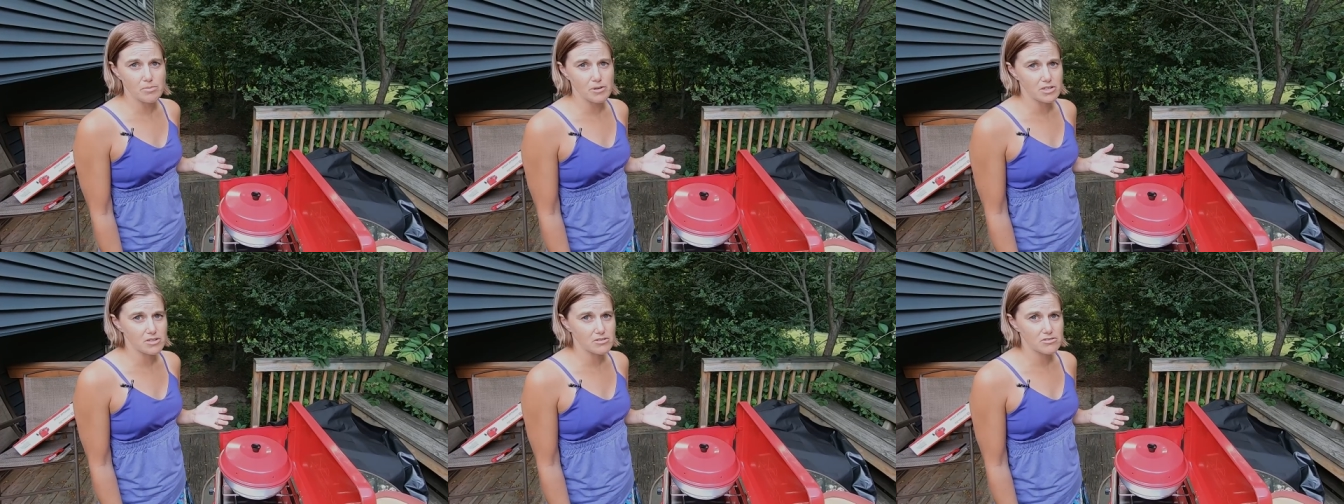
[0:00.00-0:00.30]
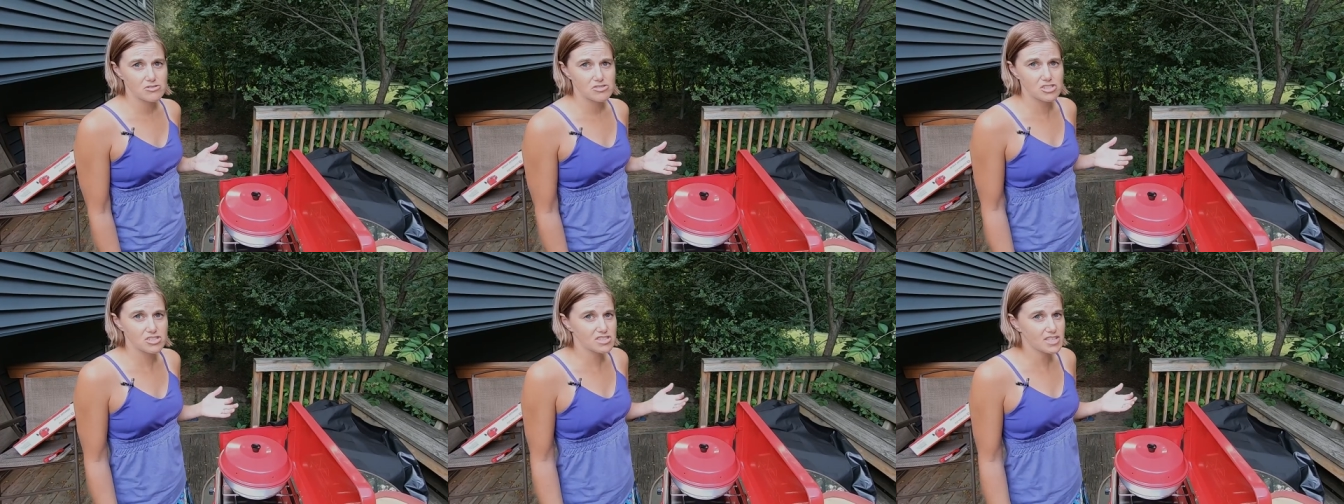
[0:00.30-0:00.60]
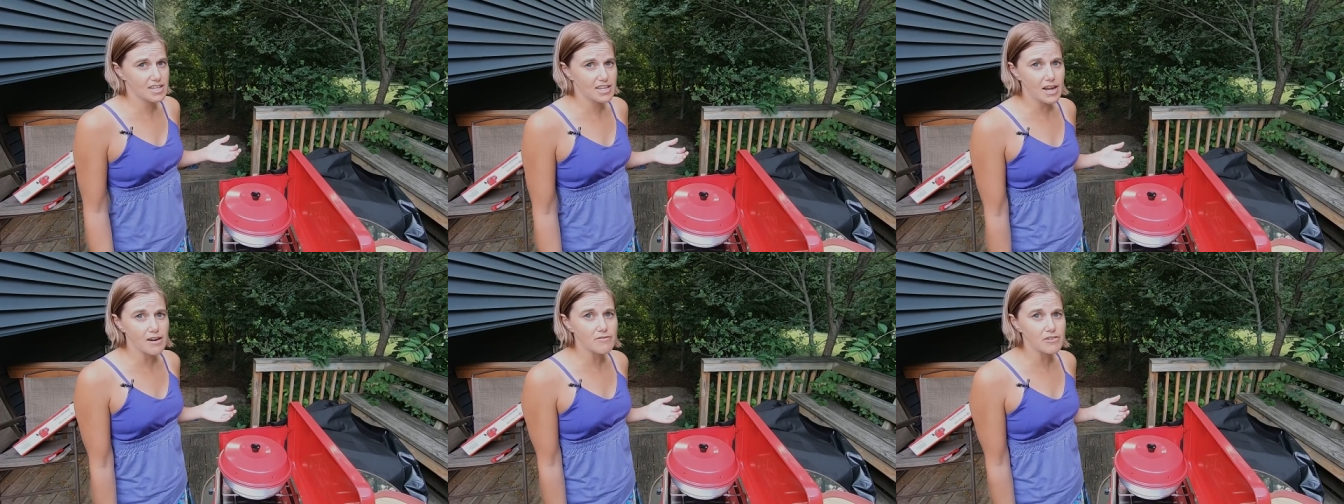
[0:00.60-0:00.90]
But just
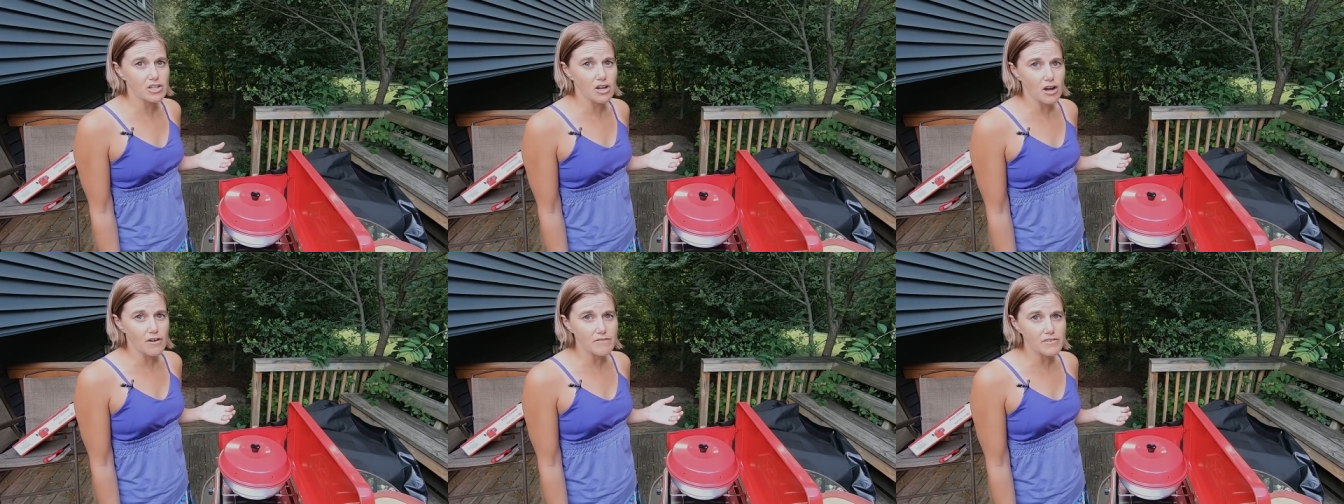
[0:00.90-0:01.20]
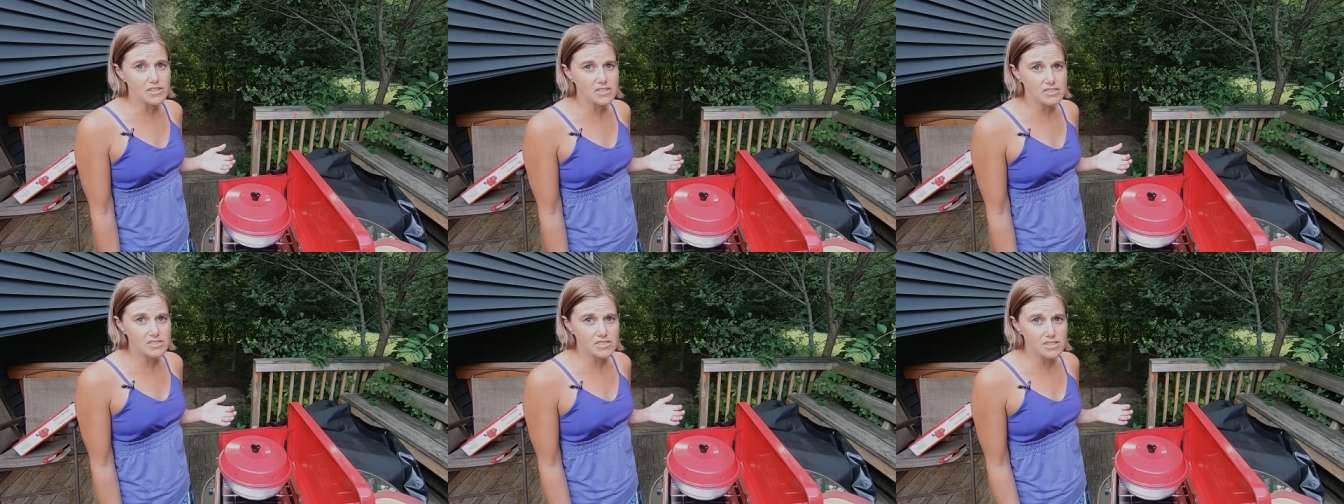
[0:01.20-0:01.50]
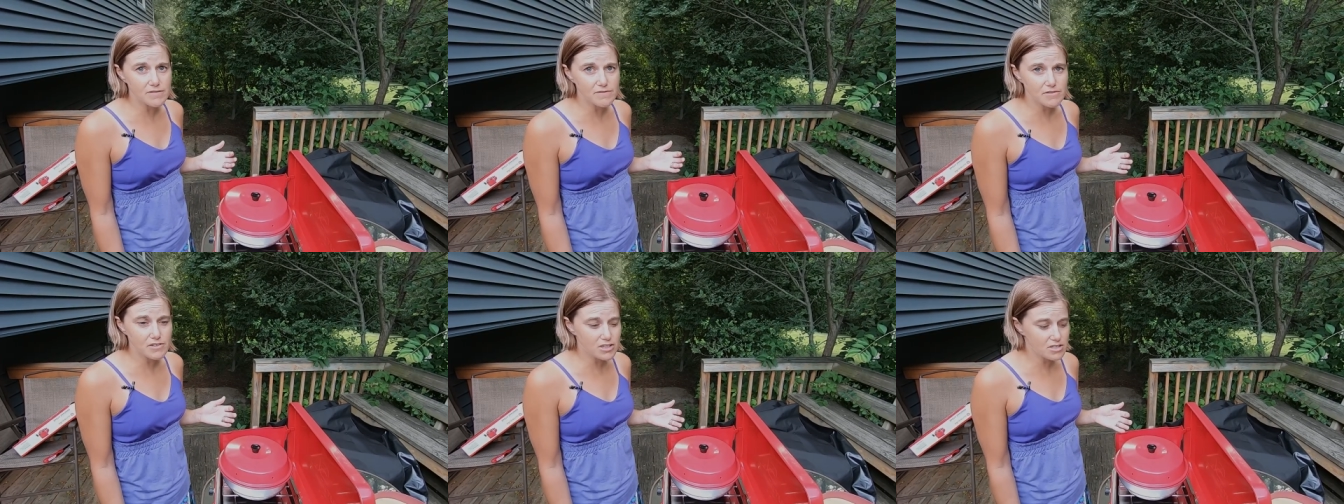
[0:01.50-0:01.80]
like every oven is
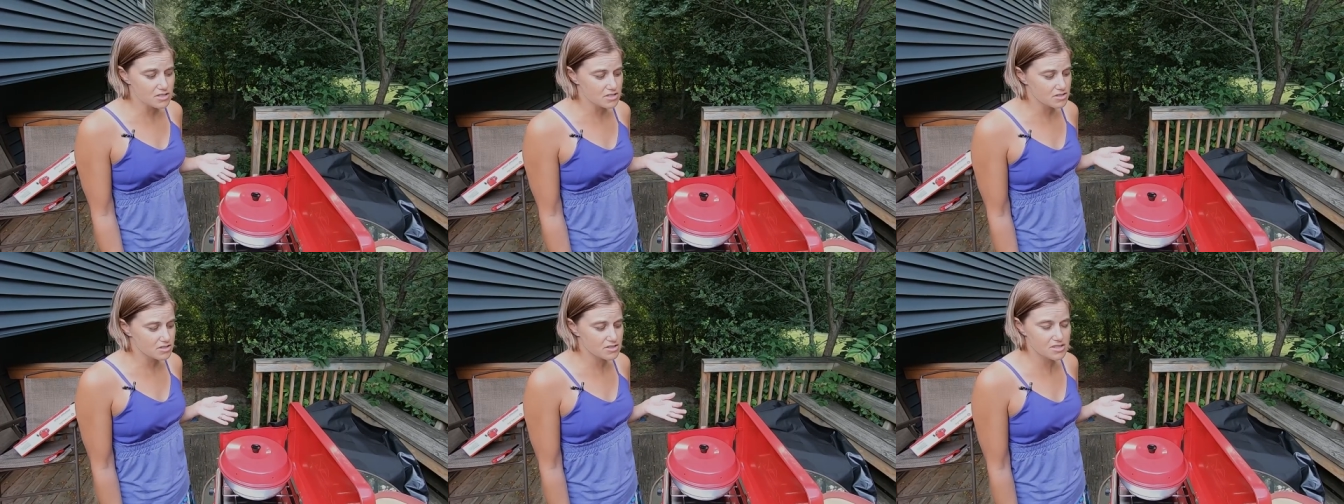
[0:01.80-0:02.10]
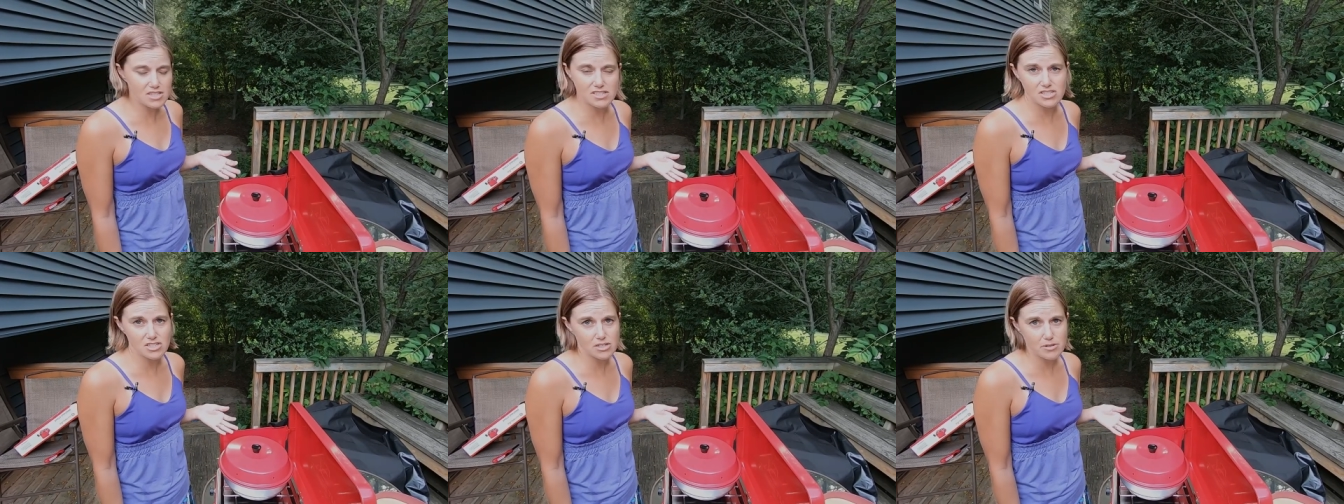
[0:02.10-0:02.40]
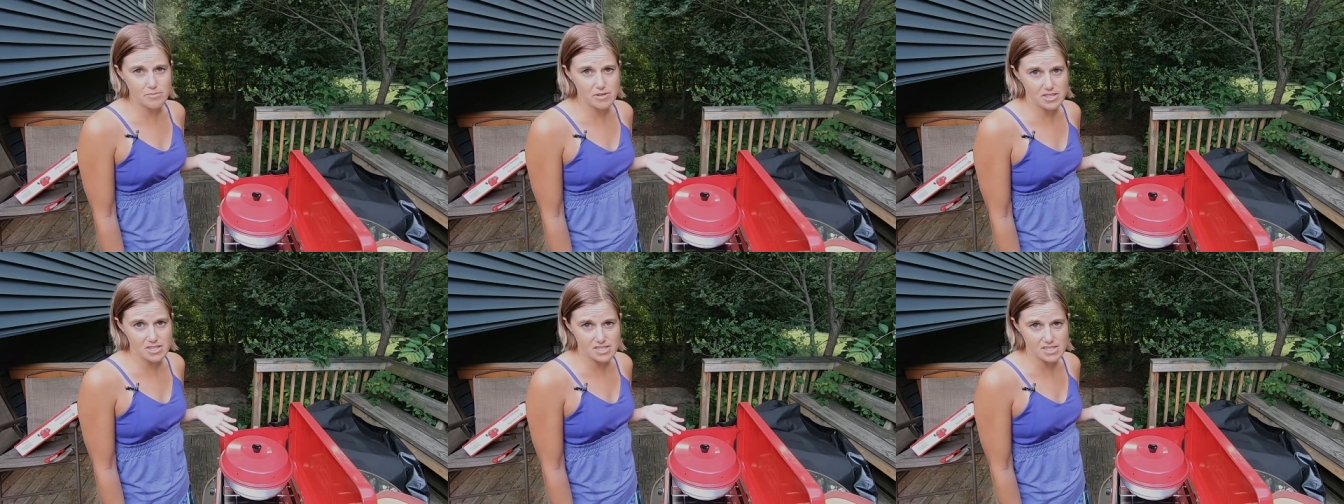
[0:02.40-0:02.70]
different, that's
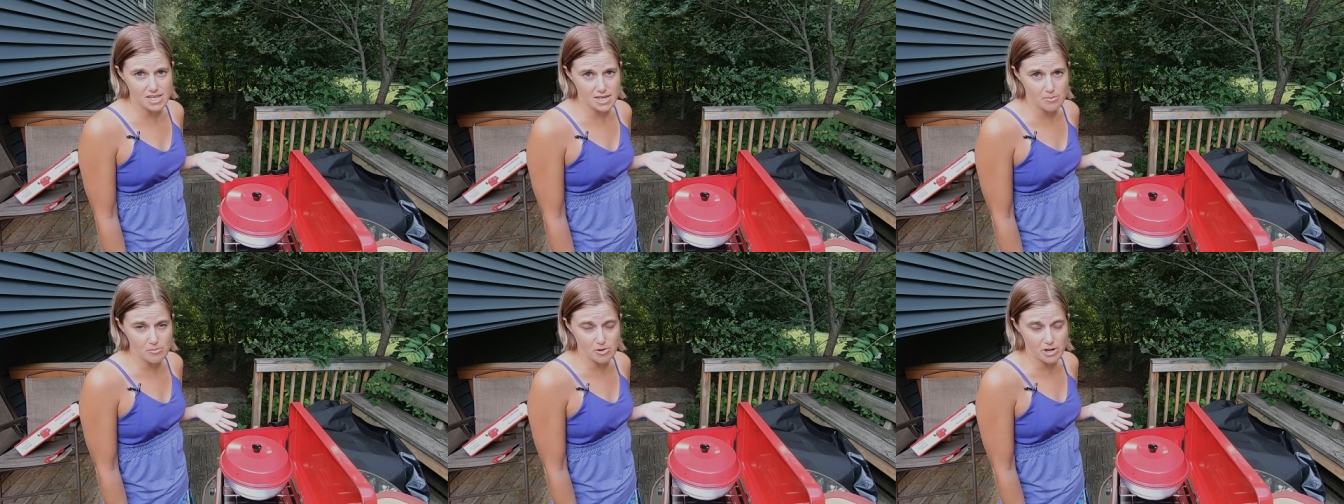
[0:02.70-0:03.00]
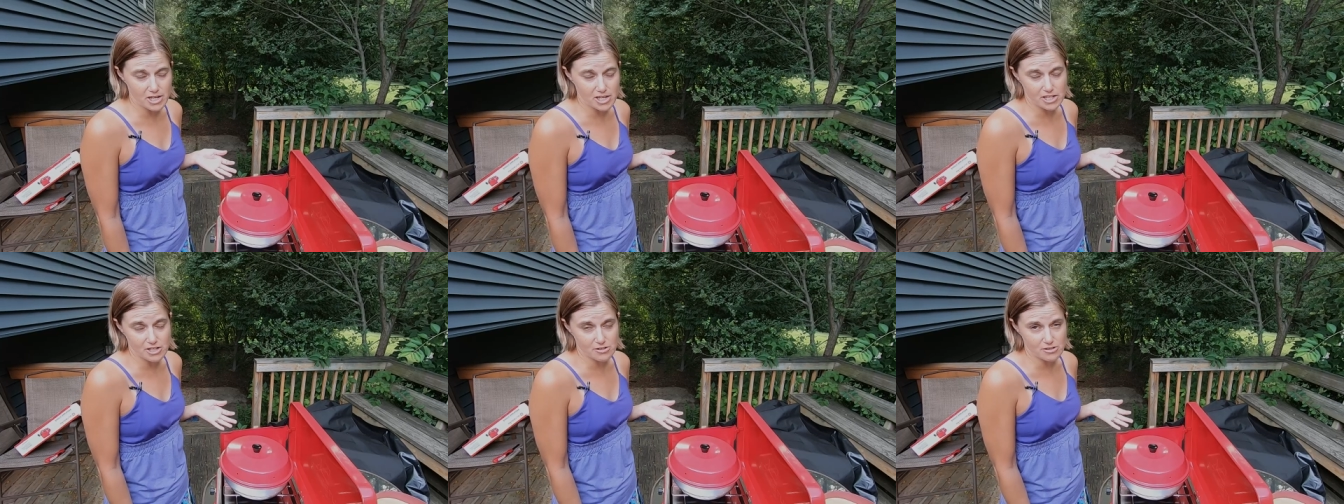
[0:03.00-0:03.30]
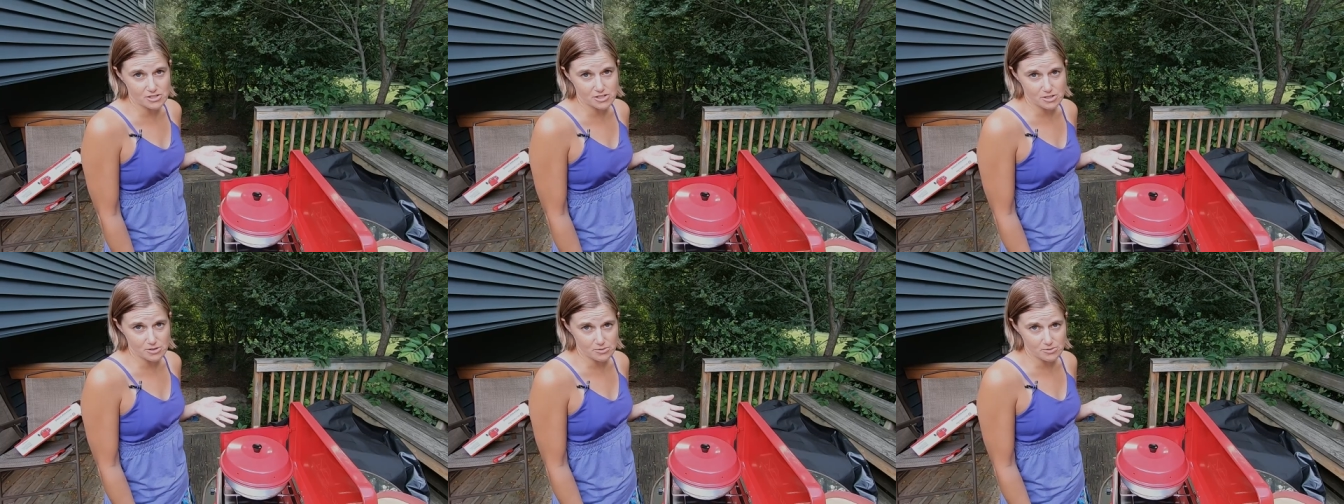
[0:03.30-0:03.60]
going to be the same way
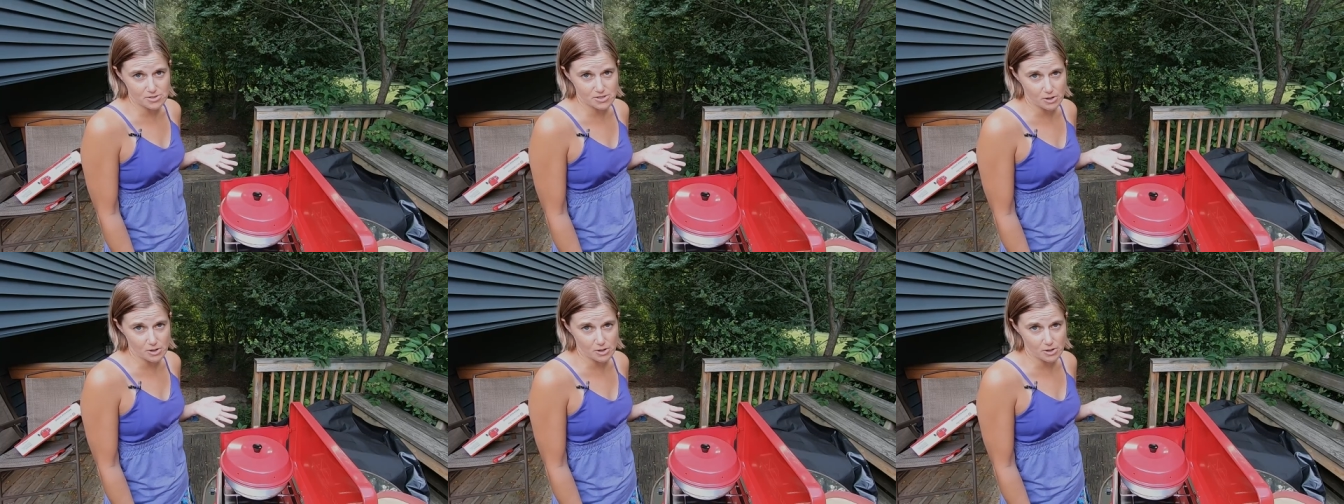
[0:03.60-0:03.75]
here too.